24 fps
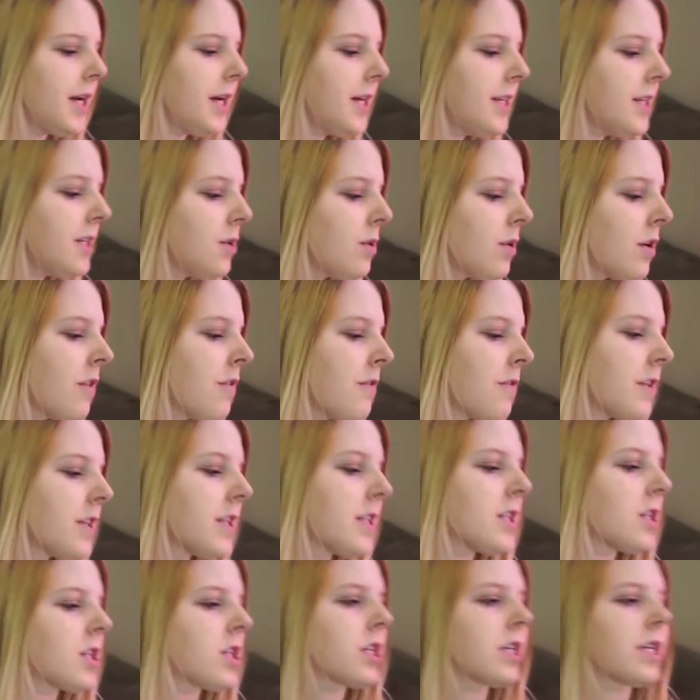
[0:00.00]
into our
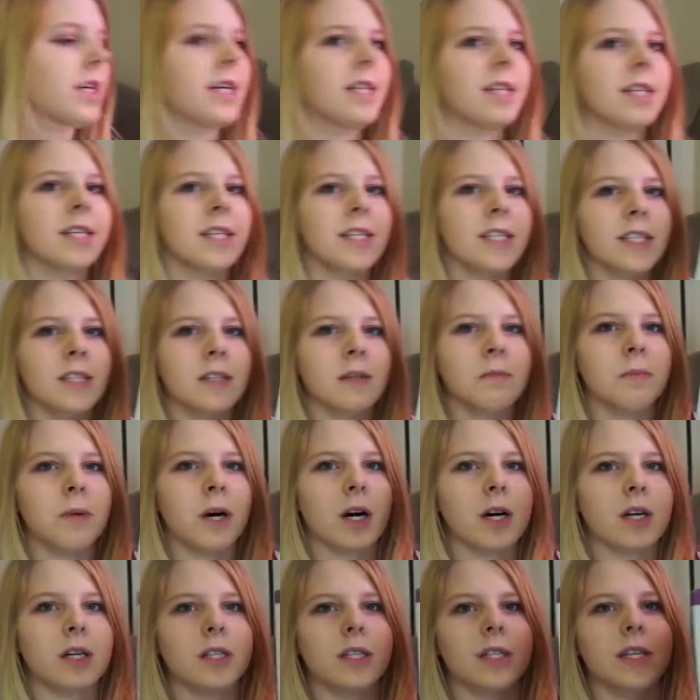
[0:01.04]
freezer, and this is the
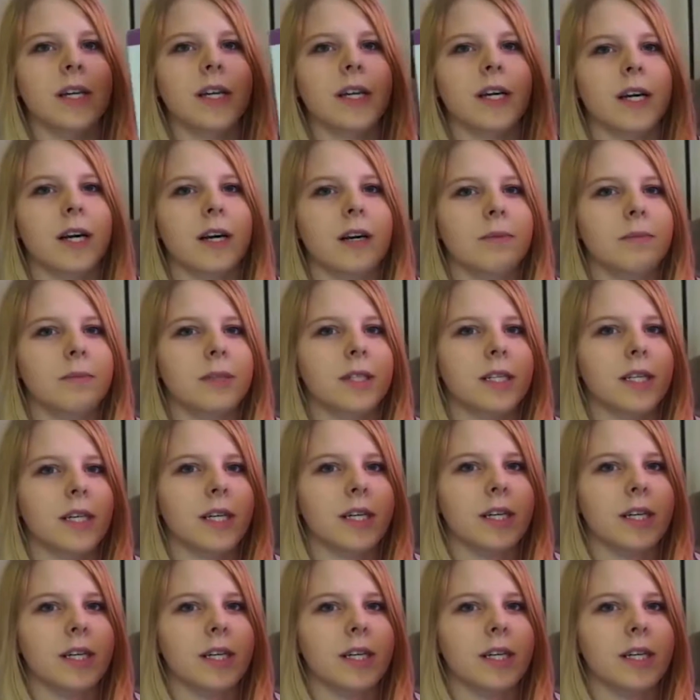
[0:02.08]
box that it comes in,